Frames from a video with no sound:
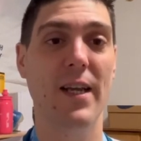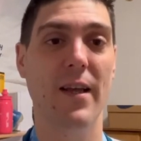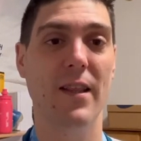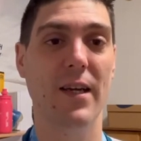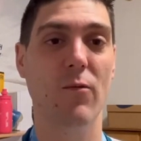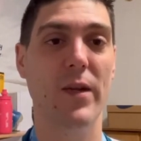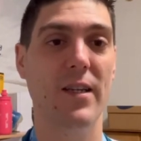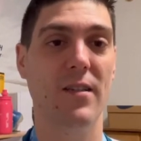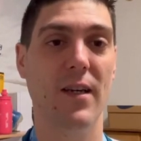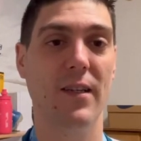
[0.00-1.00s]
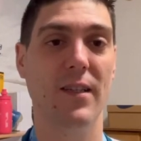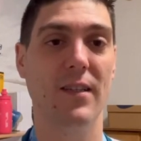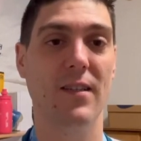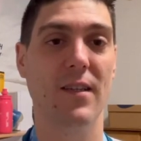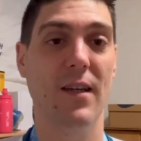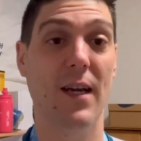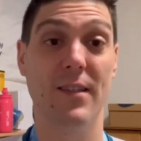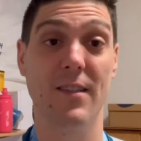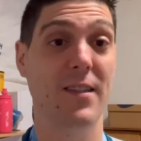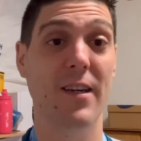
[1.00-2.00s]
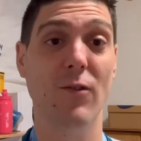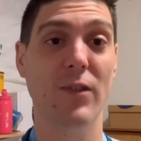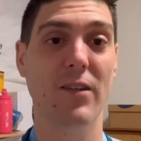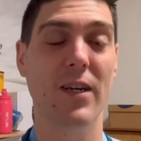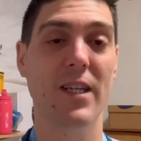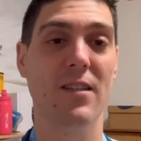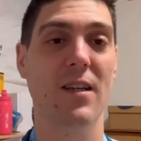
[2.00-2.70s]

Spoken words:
I think we started at 0 degrees